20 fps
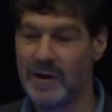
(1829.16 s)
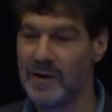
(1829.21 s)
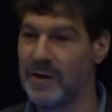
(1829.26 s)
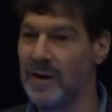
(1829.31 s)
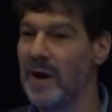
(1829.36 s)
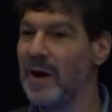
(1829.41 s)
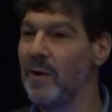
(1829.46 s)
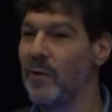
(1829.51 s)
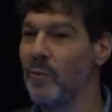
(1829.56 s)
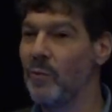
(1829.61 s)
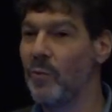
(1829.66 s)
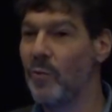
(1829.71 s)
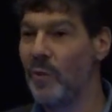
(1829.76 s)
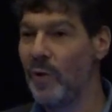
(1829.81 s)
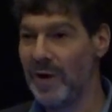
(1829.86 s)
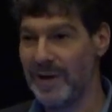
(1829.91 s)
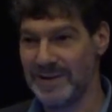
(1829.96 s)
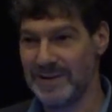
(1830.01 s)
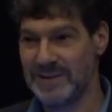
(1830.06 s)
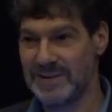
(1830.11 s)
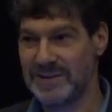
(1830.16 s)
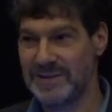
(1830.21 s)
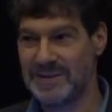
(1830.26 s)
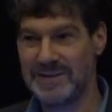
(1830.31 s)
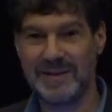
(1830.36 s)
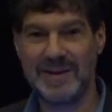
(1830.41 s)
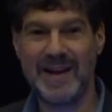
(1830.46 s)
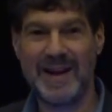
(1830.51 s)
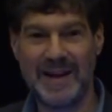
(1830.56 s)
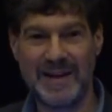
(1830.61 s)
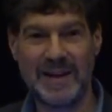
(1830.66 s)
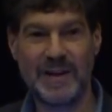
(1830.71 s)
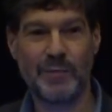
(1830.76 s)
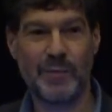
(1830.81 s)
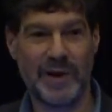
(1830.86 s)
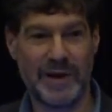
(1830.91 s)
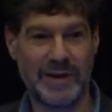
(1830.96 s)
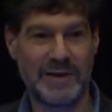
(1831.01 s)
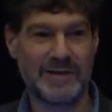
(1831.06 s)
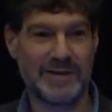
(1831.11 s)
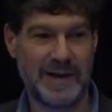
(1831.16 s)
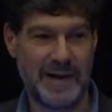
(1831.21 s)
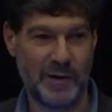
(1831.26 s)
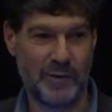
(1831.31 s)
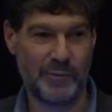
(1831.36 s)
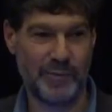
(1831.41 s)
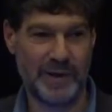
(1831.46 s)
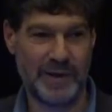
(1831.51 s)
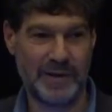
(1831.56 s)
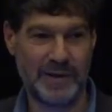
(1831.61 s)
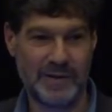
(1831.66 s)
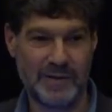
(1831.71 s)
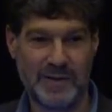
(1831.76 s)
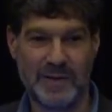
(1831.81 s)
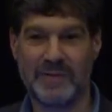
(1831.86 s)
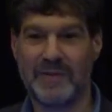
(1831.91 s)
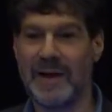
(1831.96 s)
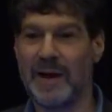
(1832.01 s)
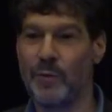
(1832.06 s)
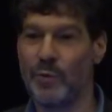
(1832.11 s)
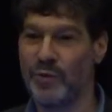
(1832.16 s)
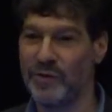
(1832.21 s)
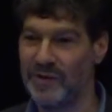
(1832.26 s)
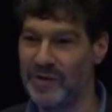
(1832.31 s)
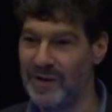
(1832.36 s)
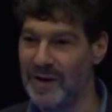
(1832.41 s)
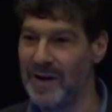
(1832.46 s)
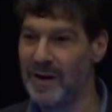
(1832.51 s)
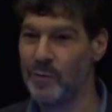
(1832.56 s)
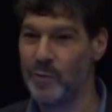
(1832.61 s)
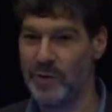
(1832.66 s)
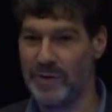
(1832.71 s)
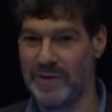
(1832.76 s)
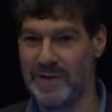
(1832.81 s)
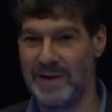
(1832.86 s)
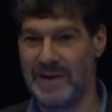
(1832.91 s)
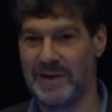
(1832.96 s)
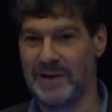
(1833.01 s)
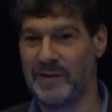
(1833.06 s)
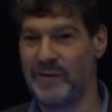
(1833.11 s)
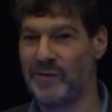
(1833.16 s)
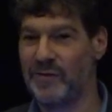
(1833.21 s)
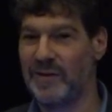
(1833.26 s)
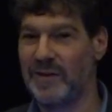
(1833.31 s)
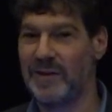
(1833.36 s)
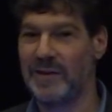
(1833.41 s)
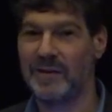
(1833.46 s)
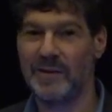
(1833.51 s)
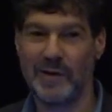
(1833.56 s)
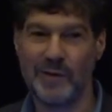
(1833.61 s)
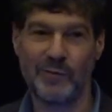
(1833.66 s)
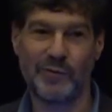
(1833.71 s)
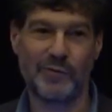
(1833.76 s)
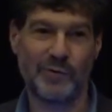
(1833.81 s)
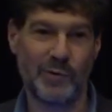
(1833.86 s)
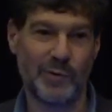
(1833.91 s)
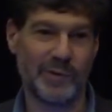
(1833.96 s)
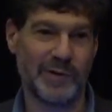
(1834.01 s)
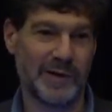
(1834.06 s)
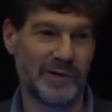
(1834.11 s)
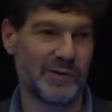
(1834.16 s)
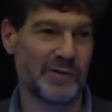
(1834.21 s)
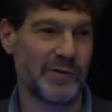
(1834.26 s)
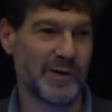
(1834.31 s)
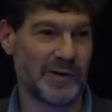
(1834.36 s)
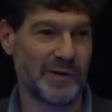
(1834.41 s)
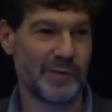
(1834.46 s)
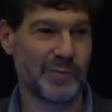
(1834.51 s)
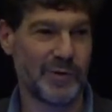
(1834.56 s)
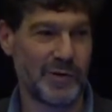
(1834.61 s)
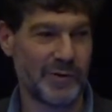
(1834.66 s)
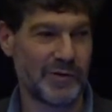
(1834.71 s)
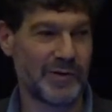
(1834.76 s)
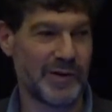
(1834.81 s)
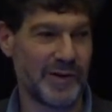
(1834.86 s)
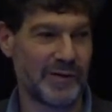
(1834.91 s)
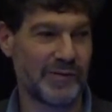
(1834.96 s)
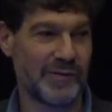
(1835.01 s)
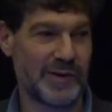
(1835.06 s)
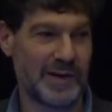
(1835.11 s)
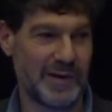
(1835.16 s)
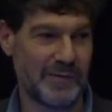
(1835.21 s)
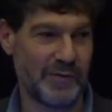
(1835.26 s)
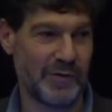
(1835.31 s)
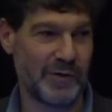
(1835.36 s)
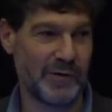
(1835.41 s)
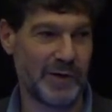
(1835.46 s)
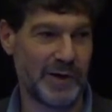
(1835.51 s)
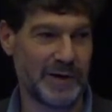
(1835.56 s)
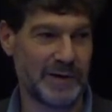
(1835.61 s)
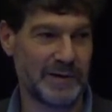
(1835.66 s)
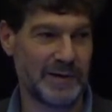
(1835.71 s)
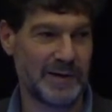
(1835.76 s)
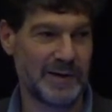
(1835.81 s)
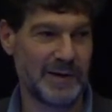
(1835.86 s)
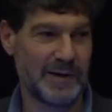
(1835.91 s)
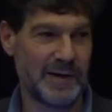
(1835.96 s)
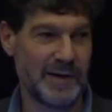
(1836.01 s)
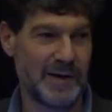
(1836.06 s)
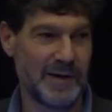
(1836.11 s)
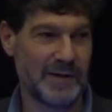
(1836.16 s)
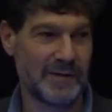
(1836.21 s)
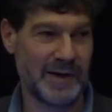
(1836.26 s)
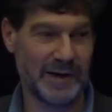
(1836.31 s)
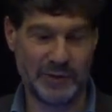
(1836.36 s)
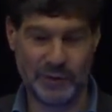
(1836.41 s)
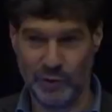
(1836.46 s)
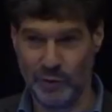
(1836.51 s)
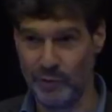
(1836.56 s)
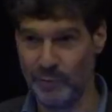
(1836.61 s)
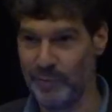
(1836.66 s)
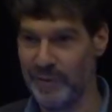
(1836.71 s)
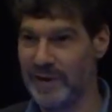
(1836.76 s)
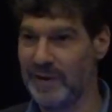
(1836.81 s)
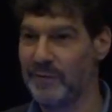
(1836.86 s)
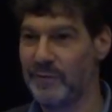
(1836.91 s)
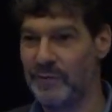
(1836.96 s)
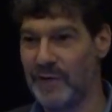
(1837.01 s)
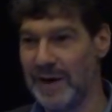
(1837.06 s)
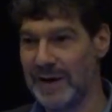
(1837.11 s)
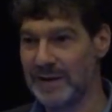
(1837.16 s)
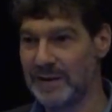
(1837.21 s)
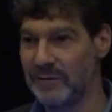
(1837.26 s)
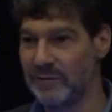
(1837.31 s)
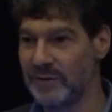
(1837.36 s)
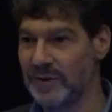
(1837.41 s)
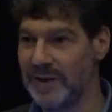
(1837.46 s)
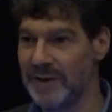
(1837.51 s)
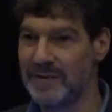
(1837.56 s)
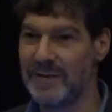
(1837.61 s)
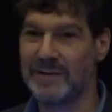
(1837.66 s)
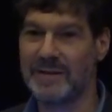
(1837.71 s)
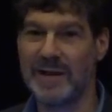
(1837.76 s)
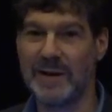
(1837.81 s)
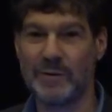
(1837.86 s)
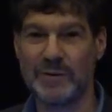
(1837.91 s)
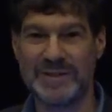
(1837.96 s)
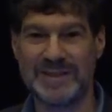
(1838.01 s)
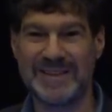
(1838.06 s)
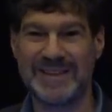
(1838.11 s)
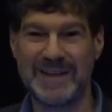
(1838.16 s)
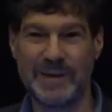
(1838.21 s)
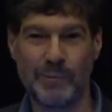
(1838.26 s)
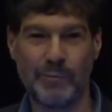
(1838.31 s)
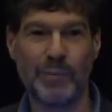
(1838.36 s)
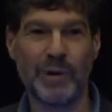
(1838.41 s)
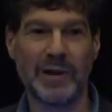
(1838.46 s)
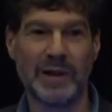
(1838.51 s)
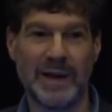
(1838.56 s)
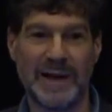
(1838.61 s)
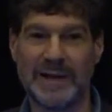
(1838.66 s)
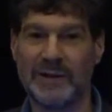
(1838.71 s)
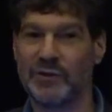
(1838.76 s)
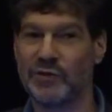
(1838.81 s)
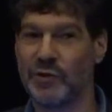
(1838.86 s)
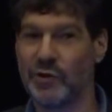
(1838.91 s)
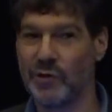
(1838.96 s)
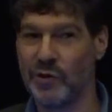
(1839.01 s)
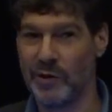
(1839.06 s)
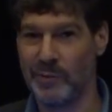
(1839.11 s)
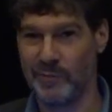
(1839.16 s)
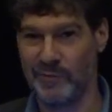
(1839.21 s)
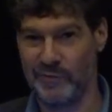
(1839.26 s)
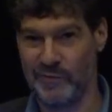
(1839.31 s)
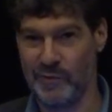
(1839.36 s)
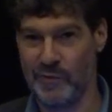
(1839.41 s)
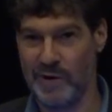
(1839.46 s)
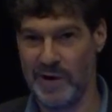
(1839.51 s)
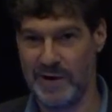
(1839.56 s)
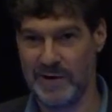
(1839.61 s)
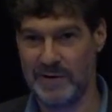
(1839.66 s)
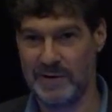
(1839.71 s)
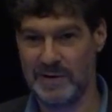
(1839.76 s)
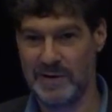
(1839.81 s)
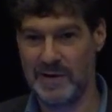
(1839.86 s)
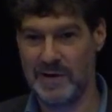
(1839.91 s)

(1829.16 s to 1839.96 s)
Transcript: Not once did anybody tell me that that was not what they had seen unfolding during the protests at Evergreen. They told me effectively that that was an impolite term for it.